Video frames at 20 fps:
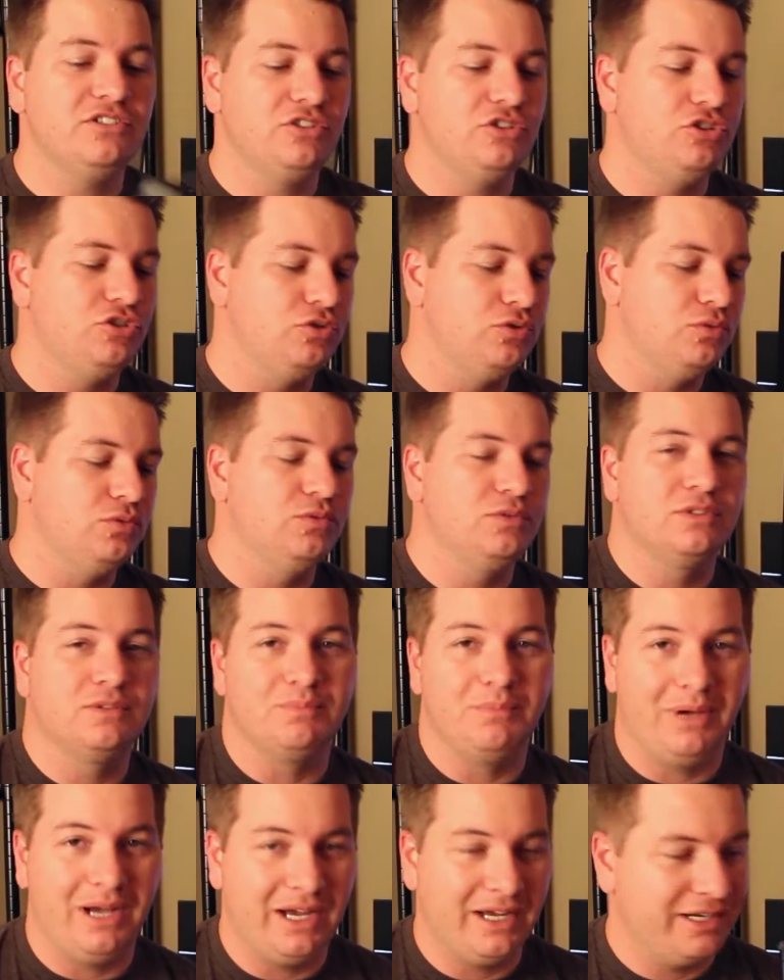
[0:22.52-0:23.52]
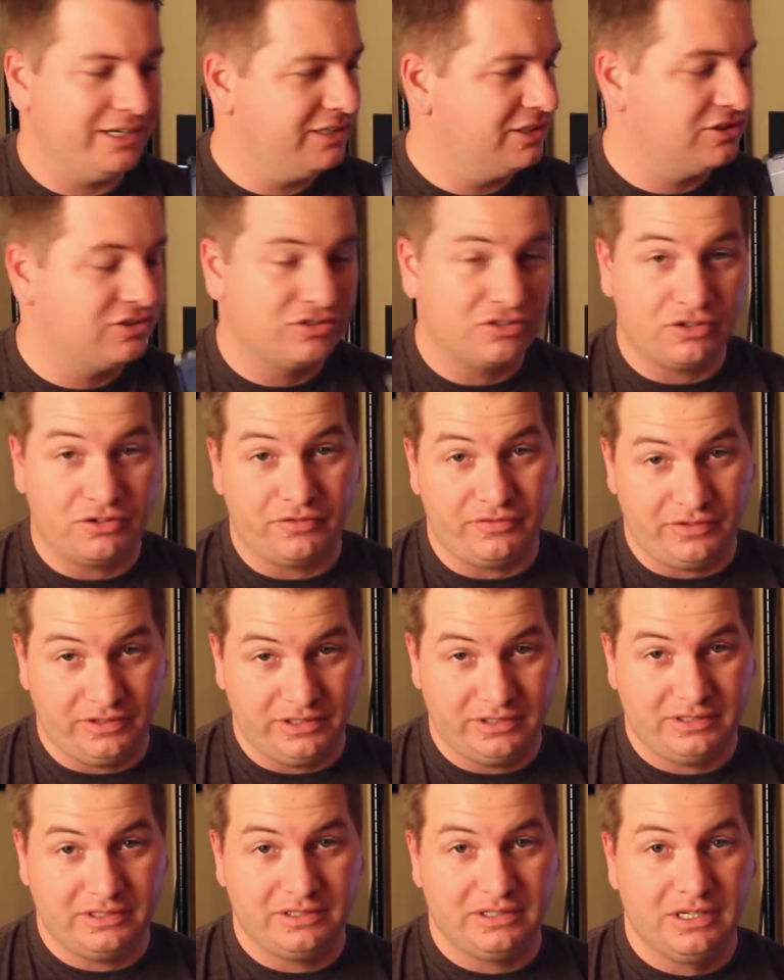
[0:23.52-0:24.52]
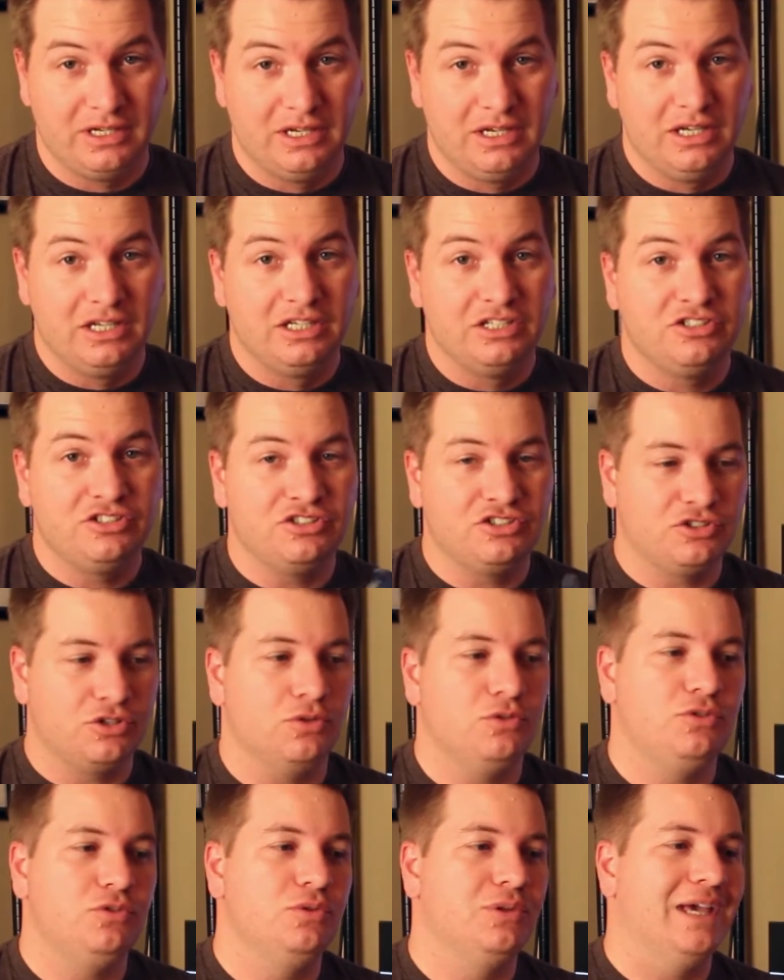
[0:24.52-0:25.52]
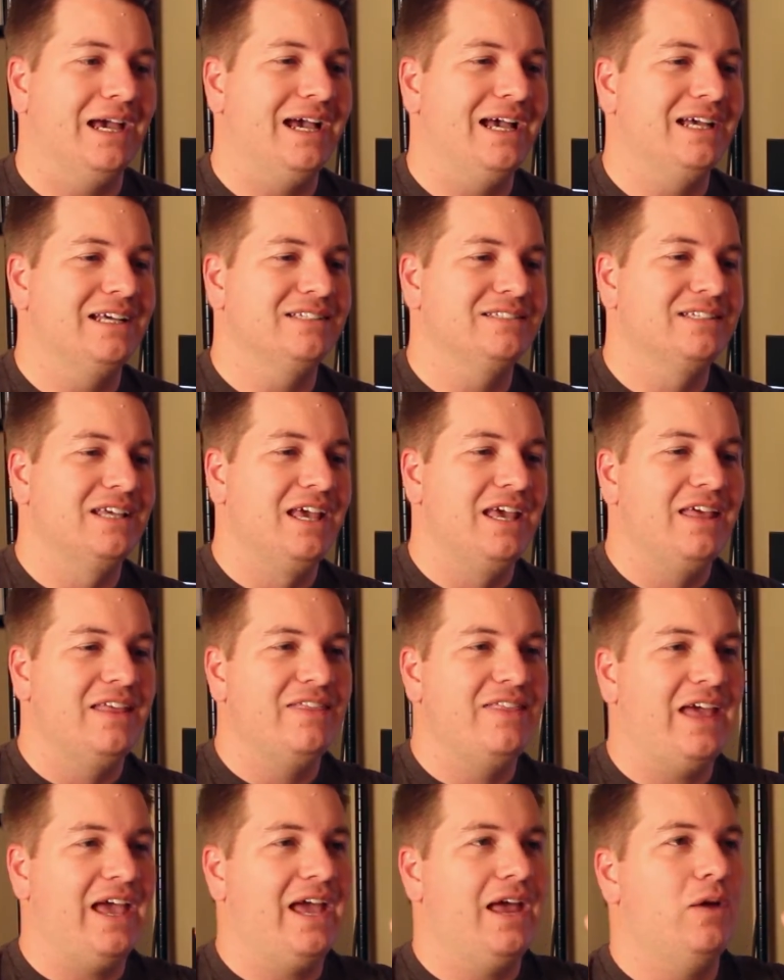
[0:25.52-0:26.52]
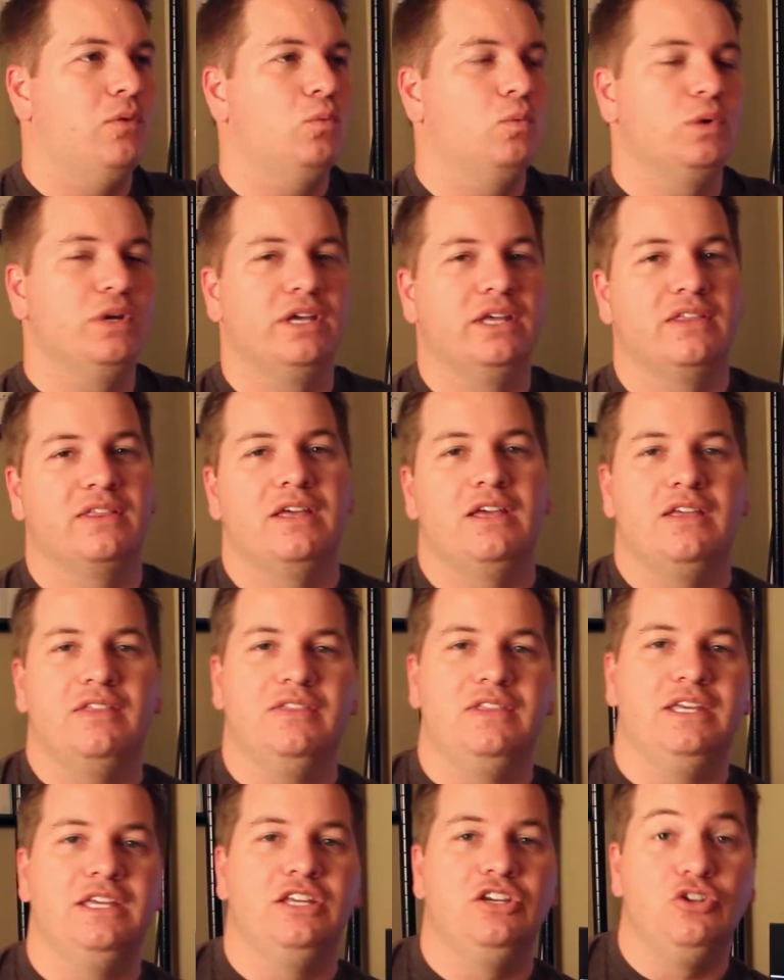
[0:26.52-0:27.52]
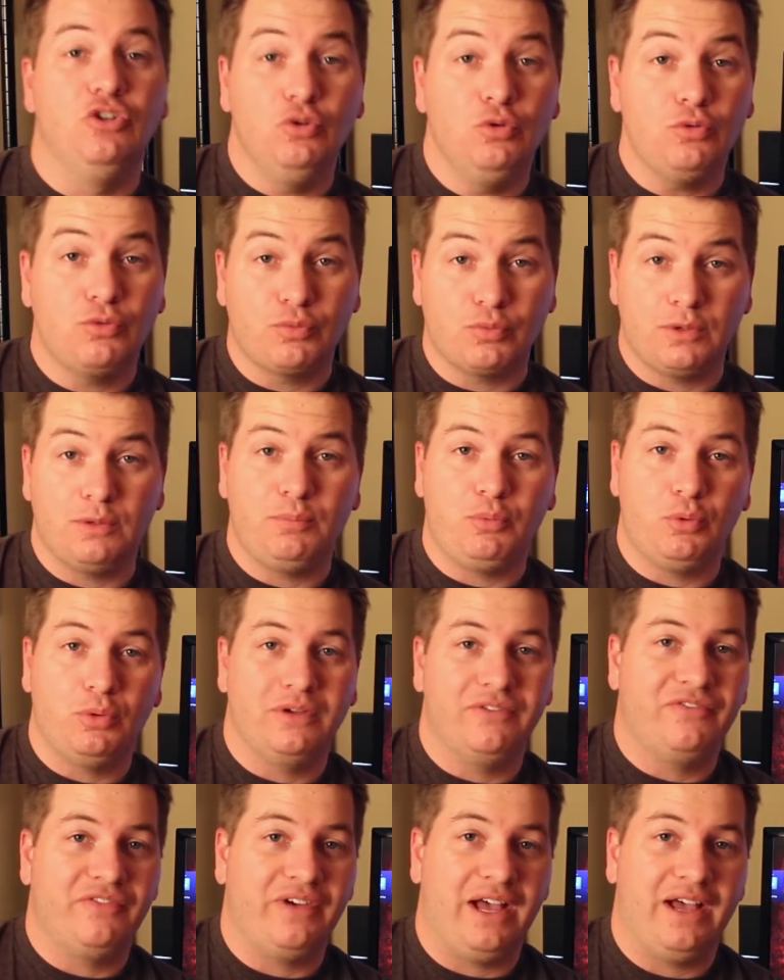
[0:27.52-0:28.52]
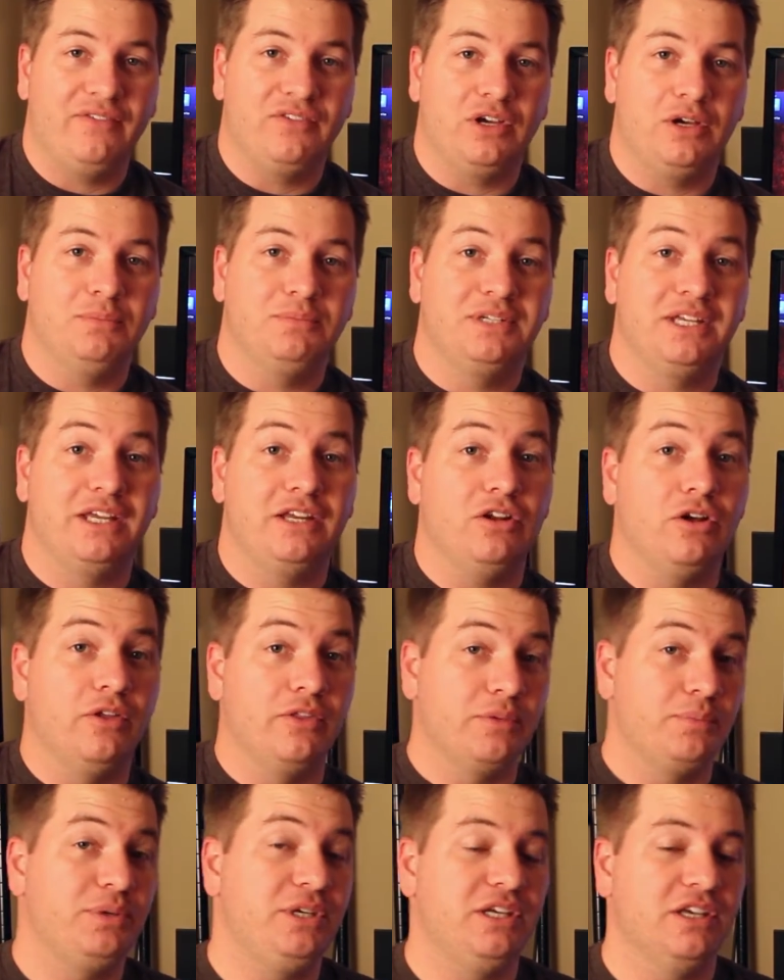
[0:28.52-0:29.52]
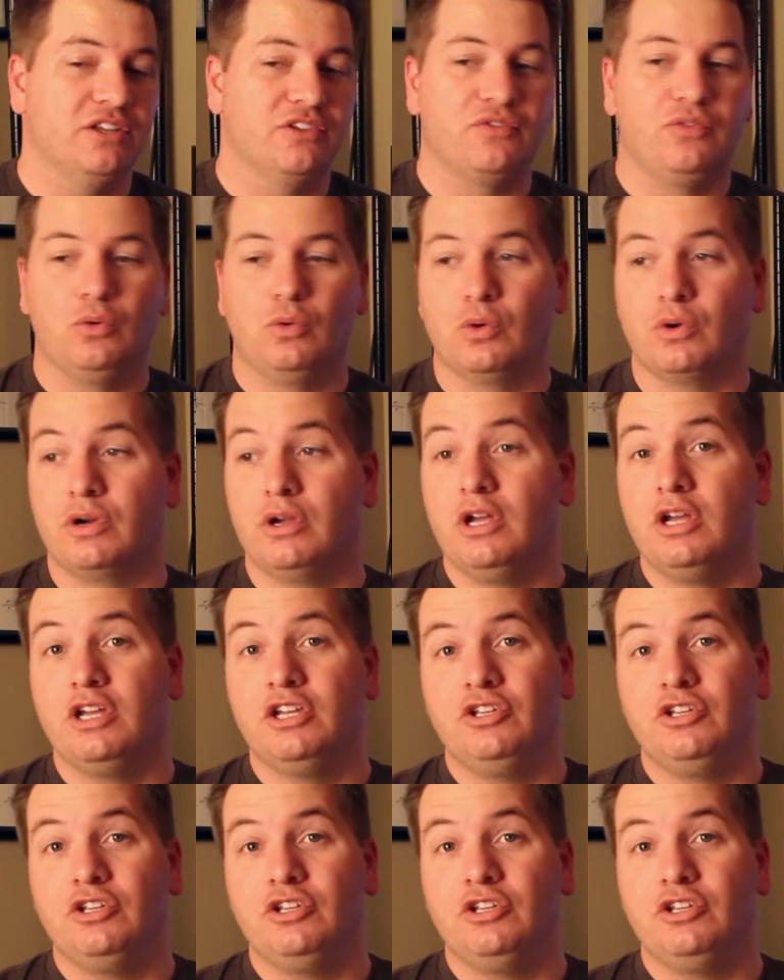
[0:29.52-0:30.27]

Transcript: to use my Surface to show you guys that with the new 3.5 update on the PS4,